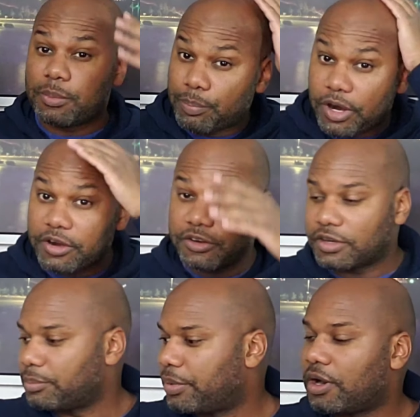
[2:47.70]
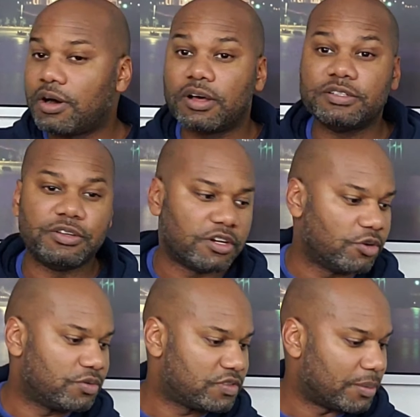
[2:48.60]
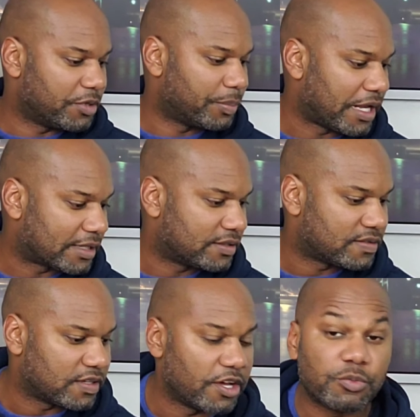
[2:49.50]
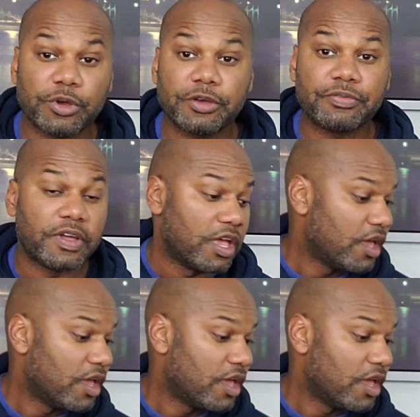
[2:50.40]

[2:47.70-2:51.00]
get burned and bald, something to block the sun with.